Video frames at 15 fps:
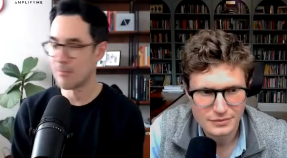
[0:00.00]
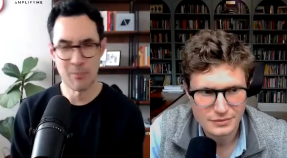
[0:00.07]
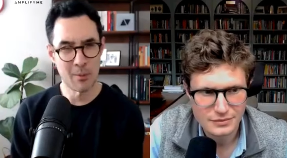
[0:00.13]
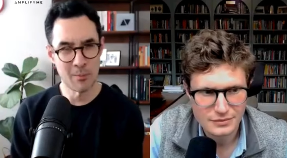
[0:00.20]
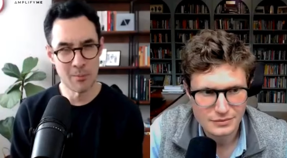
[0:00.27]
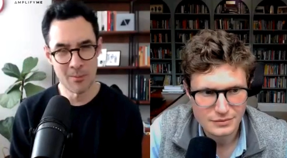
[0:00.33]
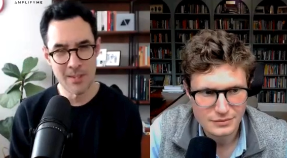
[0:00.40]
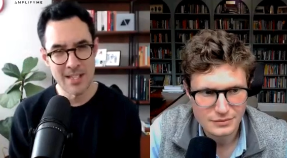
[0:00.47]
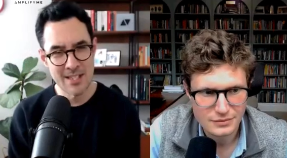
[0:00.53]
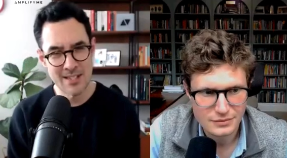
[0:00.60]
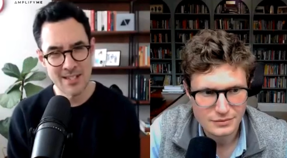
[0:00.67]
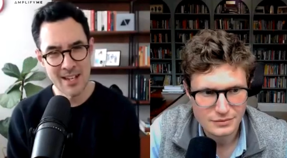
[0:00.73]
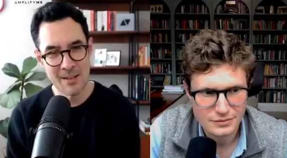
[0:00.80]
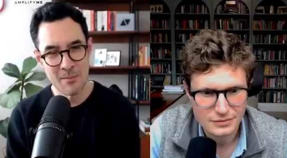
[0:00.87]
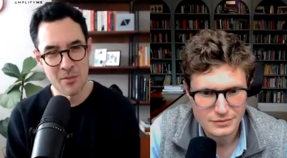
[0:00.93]
Speaker 1: Probably the
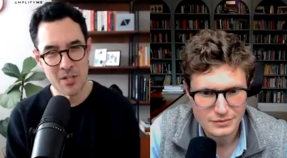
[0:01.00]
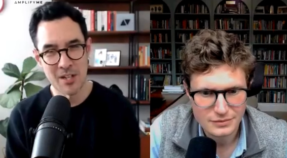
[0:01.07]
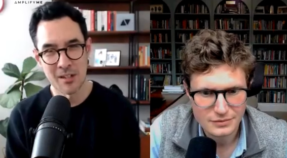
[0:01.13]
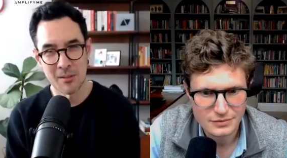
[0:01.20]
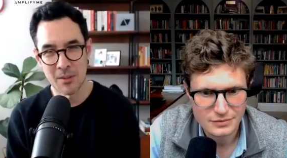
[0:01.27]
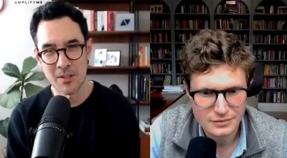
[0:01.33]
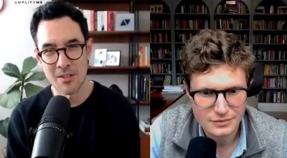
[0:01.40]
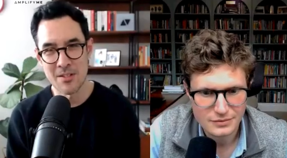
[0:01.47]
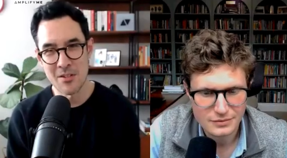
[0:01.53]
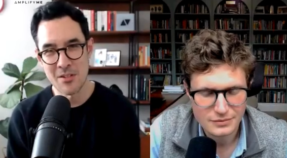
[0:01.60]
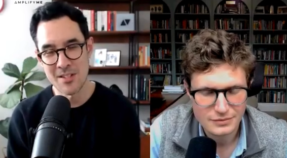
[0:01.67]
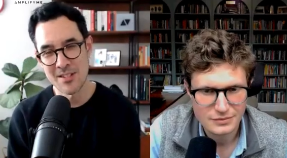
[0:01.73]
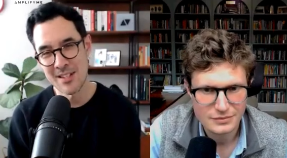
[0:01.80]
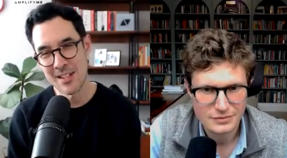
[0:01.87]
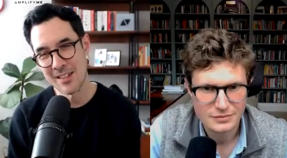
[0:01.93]
same junk because you
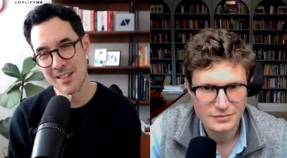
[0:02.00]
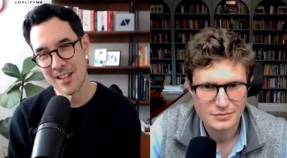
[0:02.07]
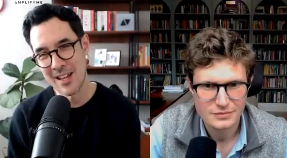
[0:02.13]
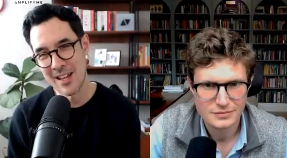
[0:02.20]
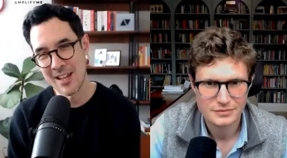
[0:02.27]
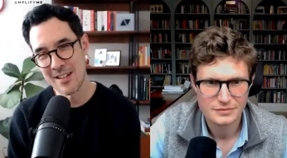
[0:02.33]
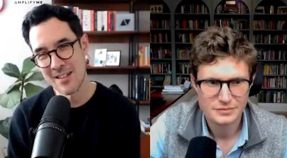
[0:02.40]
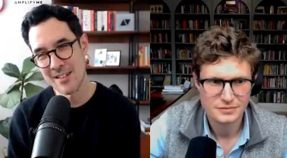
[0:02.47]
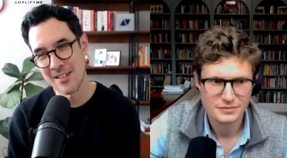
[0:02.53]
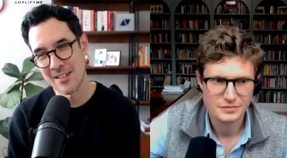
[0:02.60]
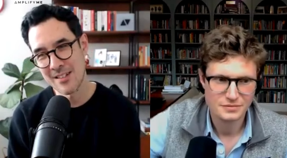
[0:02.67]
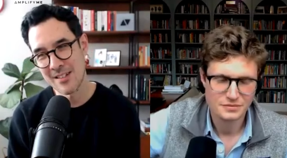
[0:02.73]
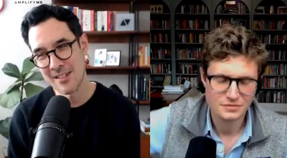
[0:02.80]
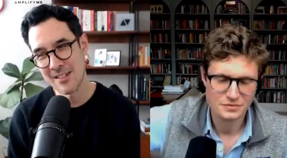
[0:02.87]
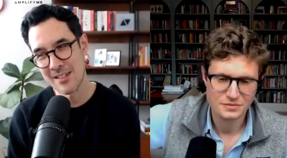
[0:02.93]
just said there
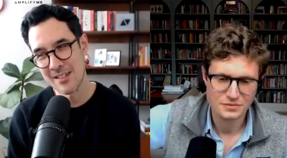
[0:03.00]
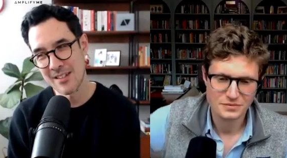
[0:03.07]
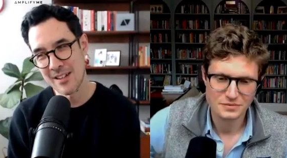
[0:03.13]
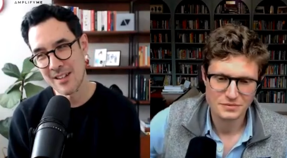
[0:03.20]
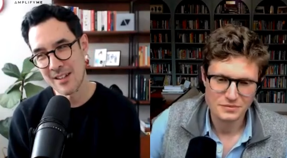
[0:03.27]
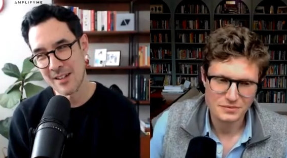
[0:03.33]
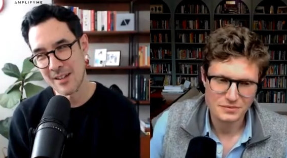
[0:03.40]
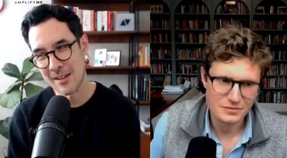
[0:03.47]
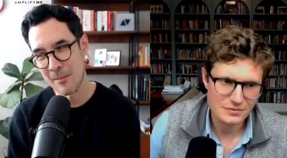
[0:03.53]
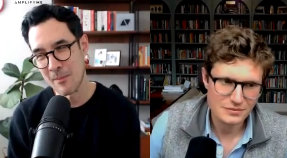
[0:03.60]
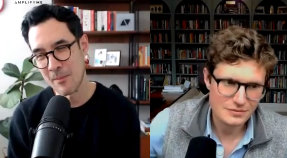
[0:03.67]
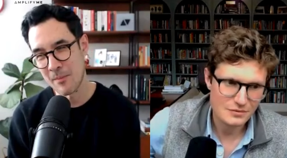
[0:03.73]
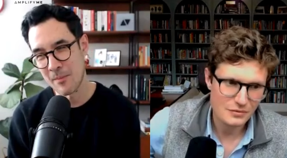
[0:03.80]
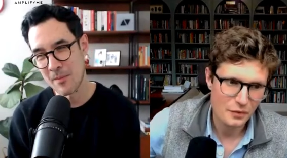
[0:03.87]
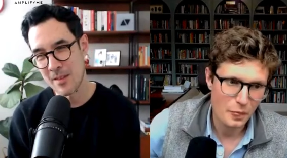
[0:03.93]

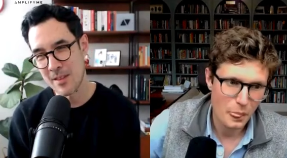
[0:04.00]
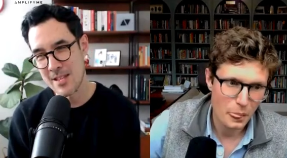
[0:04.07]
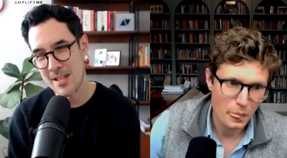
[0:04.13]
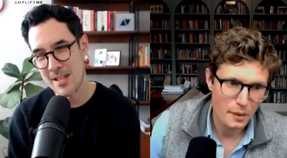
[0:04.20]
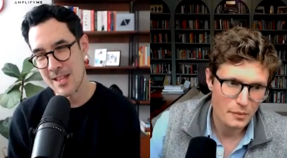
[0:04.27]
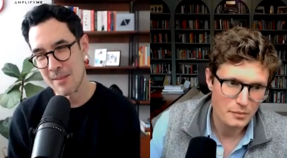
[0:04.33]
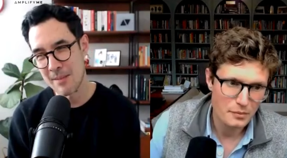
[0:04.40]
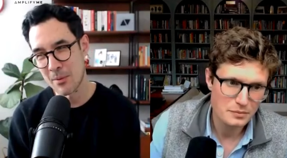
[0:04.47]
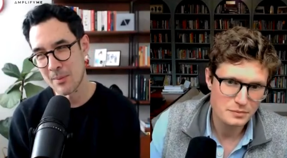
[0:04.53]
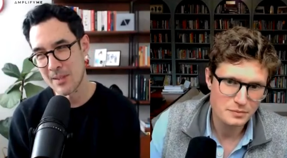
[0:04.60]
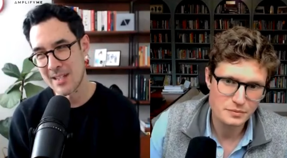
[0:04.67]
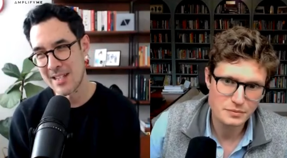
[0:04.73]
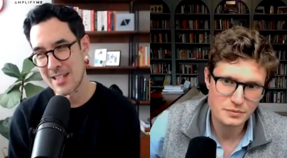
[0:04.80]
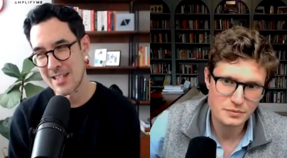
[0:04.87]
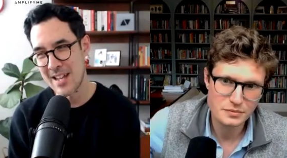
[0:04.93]
um, they probably
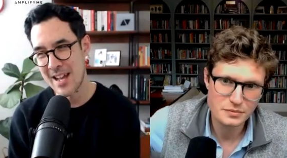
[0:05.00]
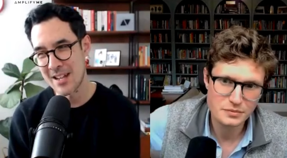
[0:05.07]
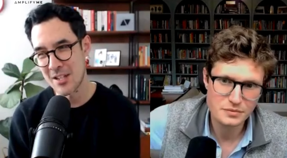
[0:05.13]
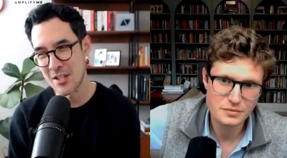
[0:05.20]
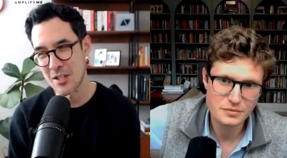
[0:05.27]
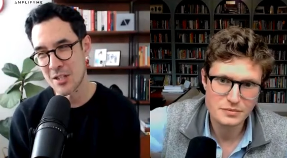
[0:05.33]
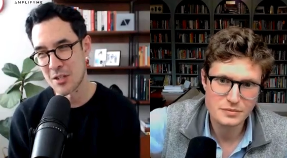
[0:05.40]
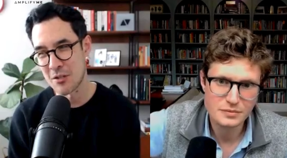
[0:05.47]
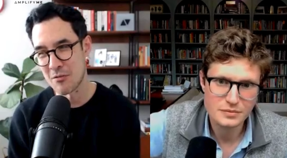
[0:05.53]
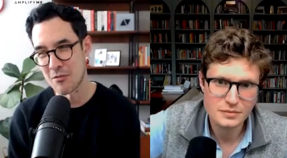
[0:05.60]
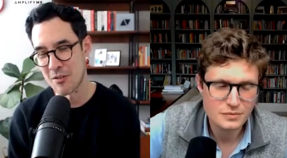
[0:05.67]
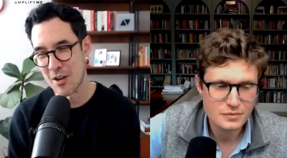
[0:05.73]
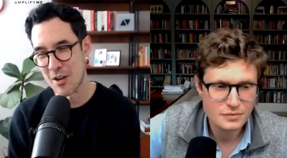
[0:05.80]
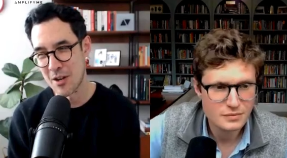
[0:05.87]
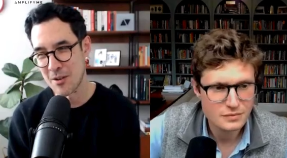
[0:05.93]
need debt to
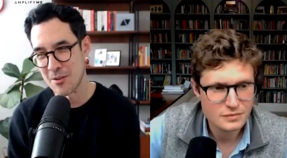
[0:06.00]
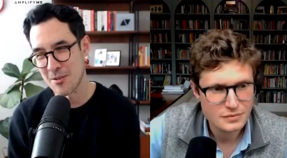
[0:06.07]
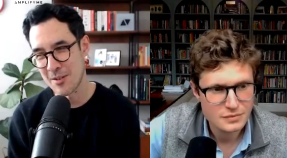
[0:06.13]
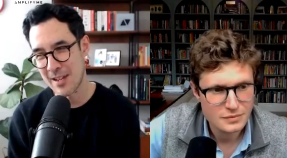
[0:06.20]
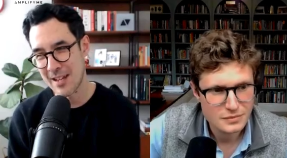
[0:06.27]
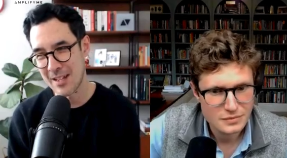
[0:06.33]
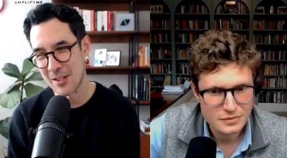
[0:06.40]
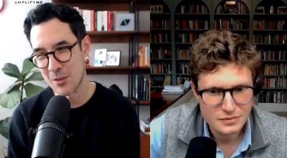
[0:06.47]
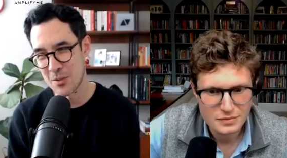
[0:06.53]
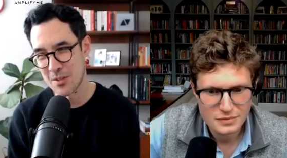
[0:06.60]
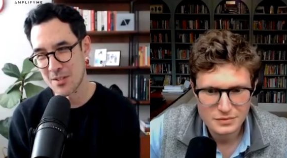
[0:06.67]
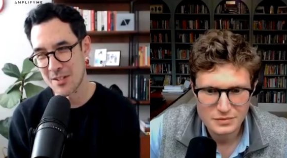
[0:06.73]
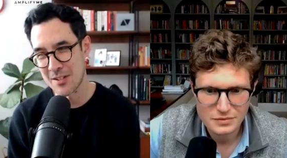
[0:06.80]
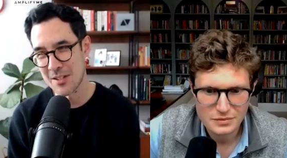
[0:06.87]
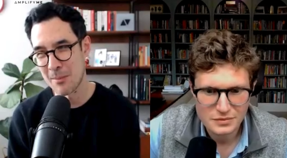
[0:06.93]
grow, and
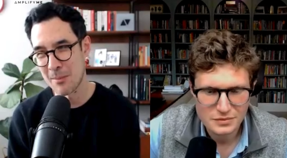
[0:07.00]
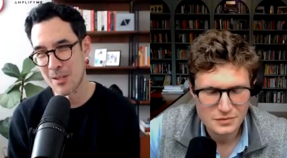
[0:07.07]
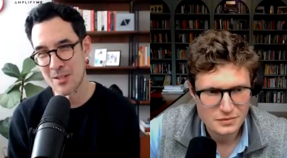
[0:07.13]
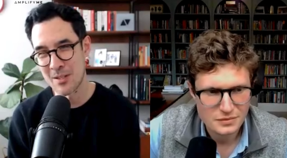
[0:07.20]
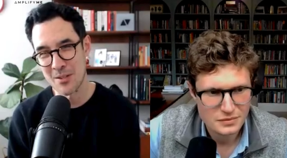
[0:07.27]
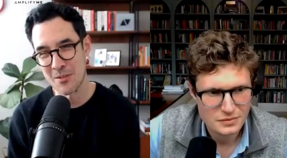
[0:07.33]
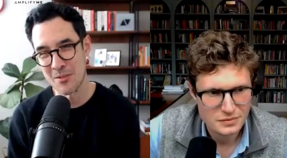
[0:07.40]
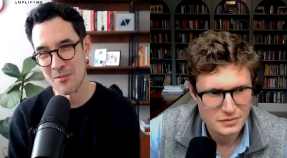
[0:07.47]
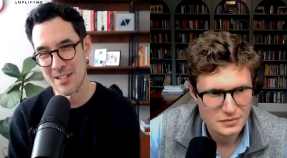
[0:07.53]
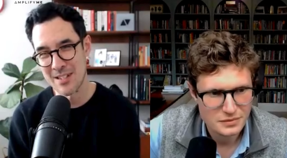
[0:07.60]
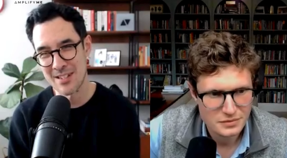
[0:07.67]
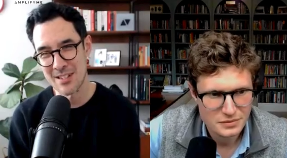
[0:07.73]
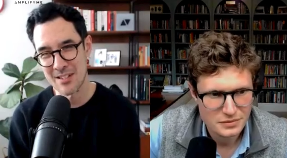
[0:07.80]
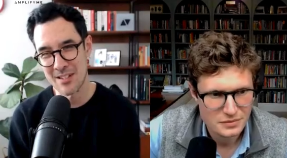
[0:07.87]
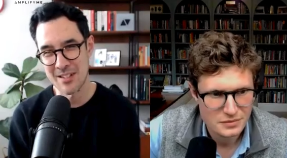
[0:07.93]
also the political
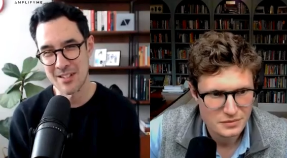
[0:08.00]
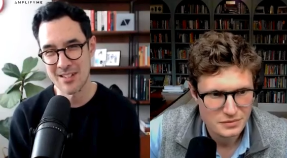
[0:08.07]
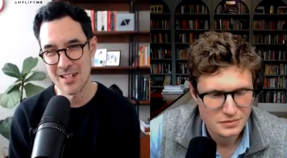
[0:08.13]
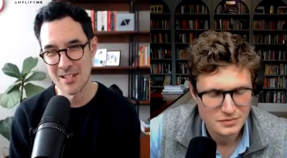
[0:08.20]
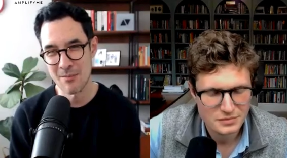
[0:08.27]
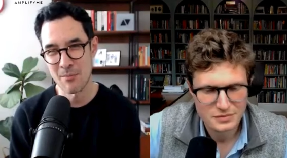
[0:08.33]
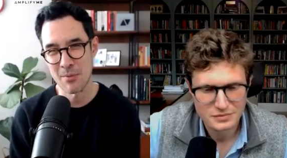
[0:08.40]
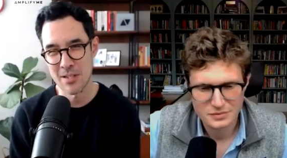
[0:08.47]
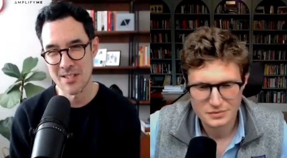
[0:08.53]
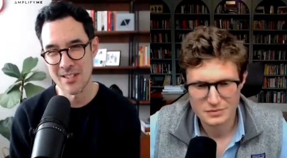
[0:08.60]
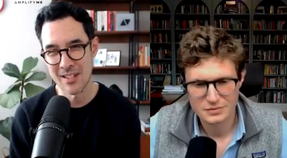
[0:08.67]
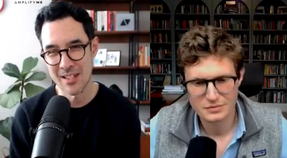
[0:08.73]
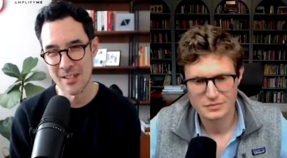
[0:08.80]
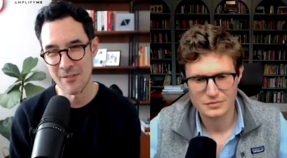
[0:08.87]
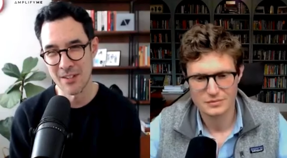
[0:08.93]
risk is, I'd say, is pretty
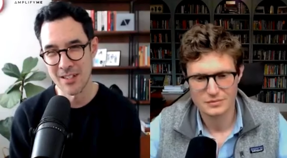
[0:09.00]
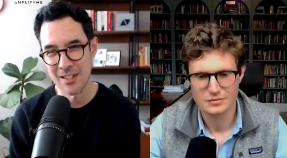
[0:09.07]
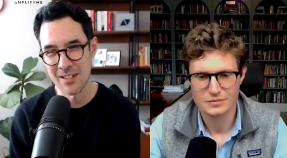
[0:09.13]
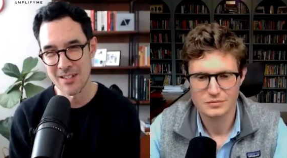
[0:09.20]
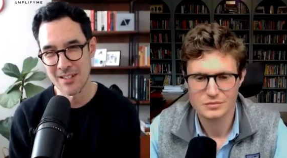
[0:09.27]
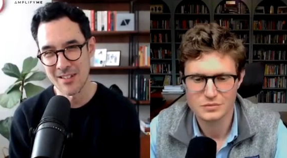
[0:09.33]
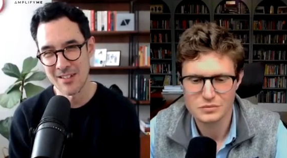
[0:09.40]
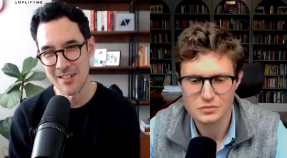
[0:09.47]
significant.